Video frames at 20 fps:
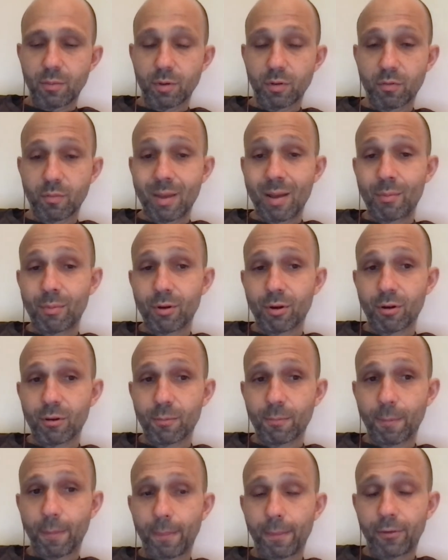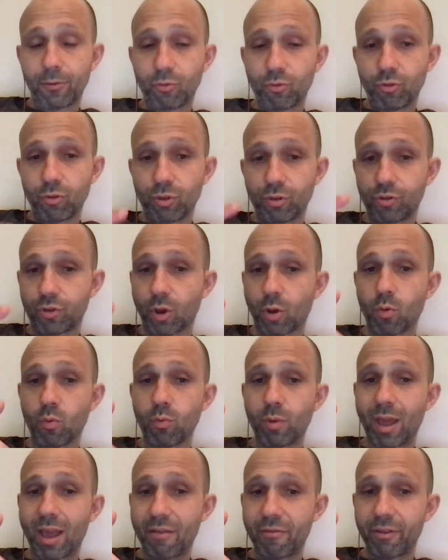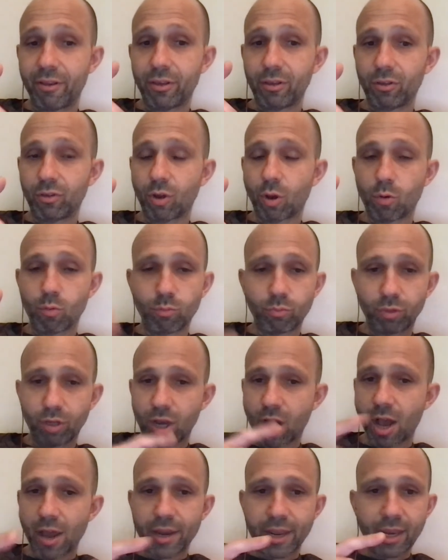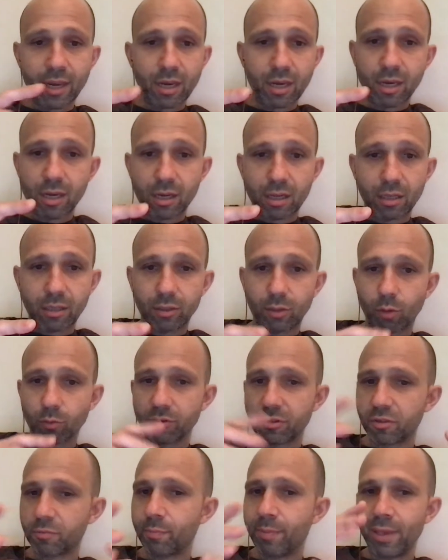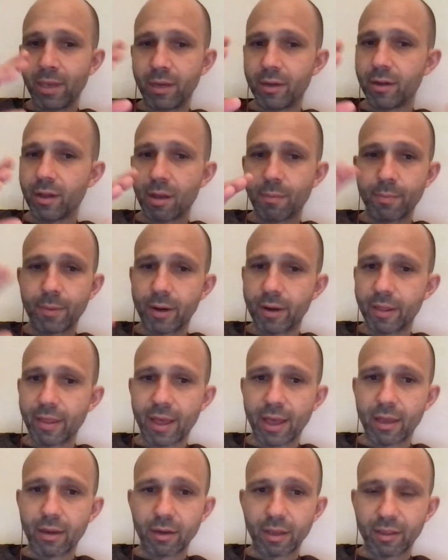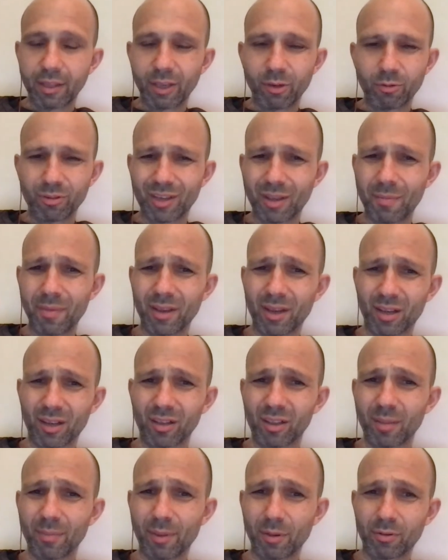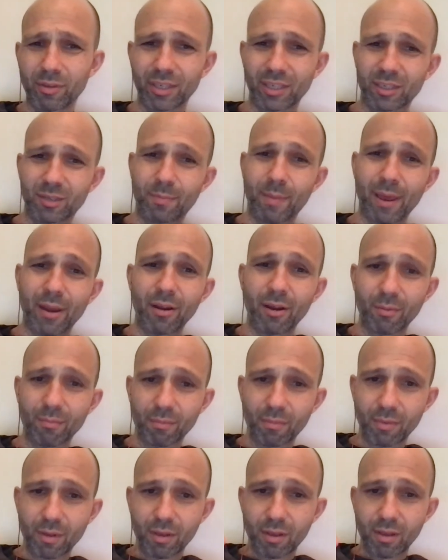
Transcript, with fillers: But remember, don't have it. Don't cut it. Don't speed it up. None of that. I think you sent me a clip that was like sped up.